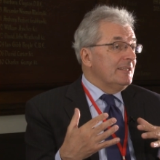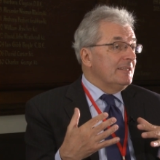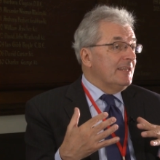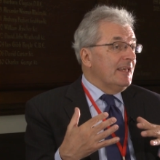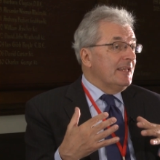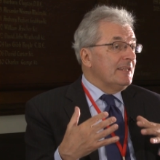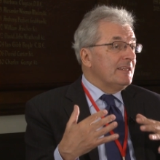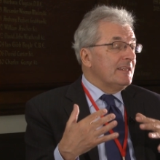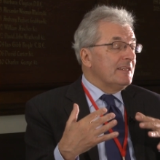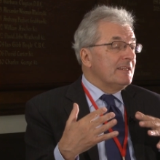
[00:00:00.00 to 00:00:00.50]

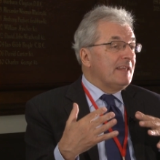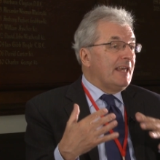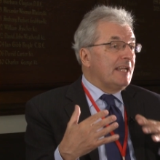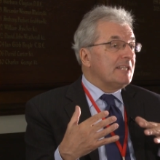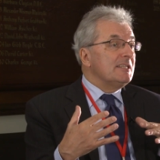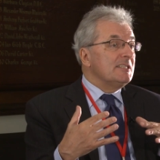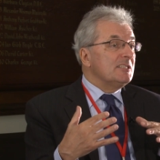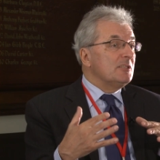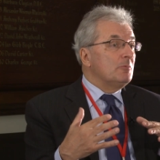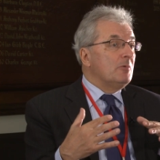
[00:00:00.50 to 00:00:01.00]
then
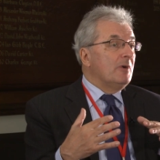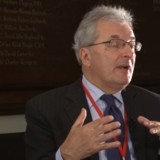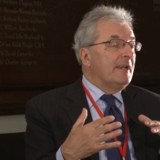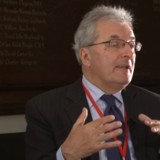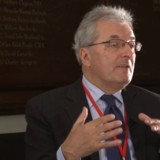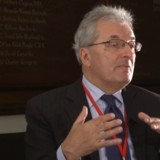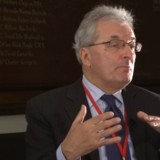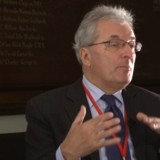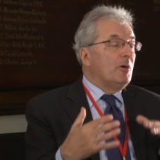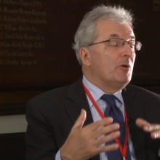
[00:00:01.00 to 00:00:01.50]
that is a
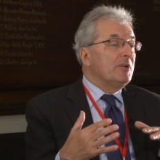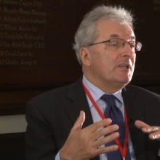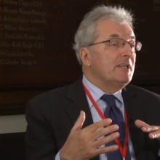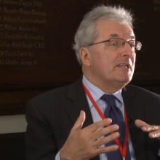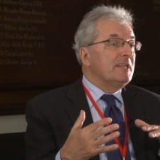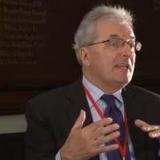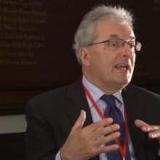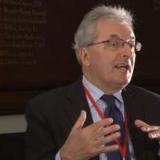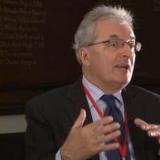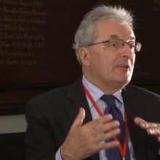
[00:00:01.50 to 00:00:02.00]
way of
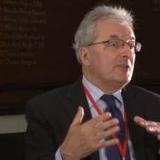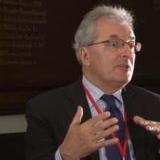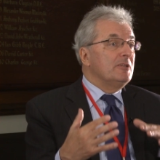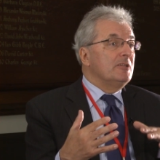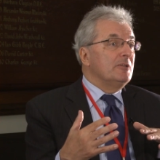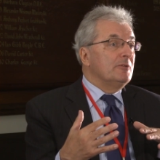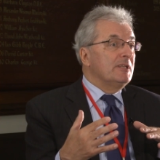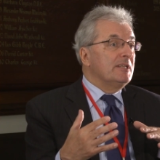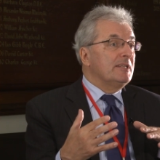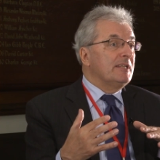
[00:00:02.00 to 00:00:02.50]
bogging down and
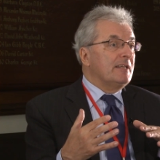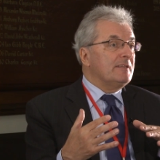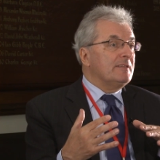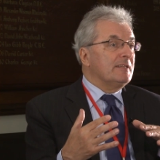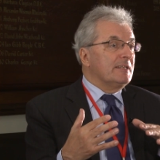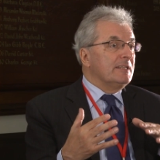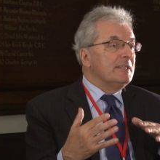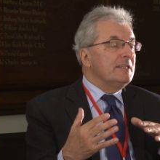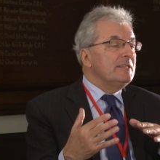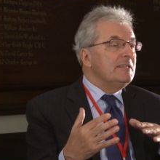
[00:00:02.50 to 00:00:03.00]
doing
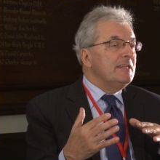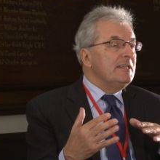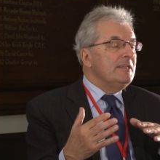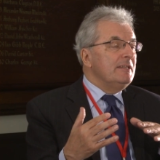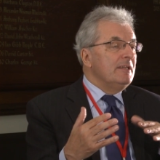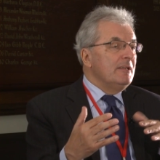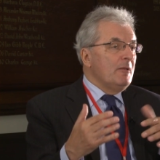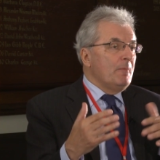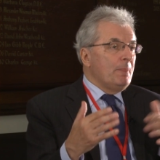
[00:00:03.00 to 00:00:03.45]
nothing. And indeed,